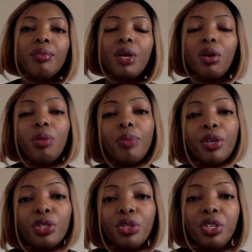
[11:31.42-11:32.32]

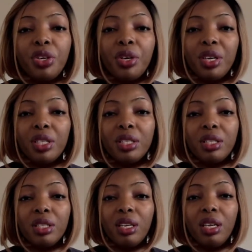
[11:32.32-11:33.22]
compared to here
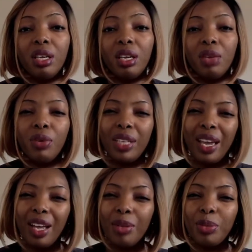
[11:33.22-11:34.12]
is it really
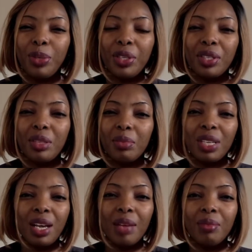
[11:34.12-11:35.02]
helps because
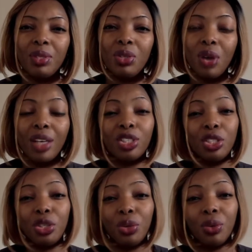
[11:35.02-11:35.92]
sometimes you
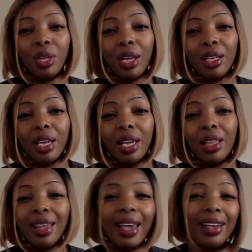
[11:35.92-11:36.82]
actually know that
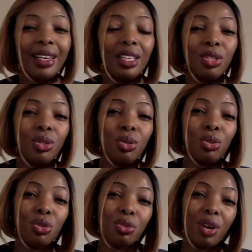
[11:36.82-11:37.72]
the headache is due to
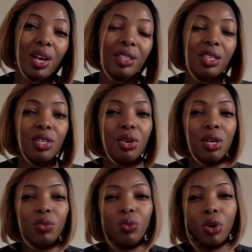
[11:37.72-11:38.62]
stress and you're at
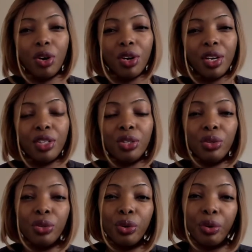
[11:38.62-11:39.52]
work and you know
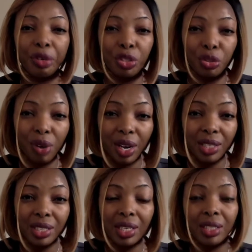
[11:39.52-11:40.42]
you're already
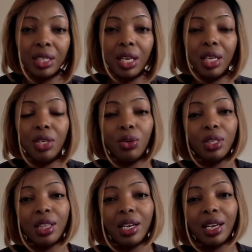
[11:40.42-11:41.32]
stressed, and the only
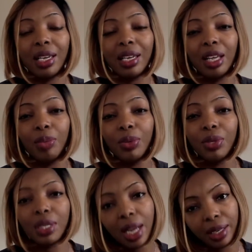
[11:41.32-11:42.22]
thing that can help you
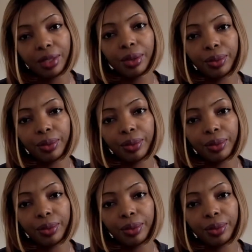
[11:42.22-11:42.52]
is Tylenol.